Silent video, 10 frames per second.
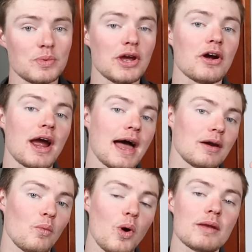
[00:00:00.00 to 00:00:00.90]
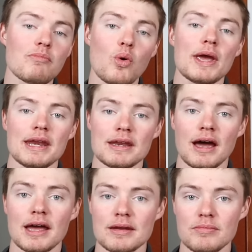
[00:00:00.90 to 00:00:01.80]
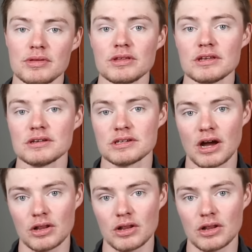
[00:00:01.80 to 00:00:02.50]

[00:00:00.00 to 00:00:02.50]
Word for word: we are at $1.9 million.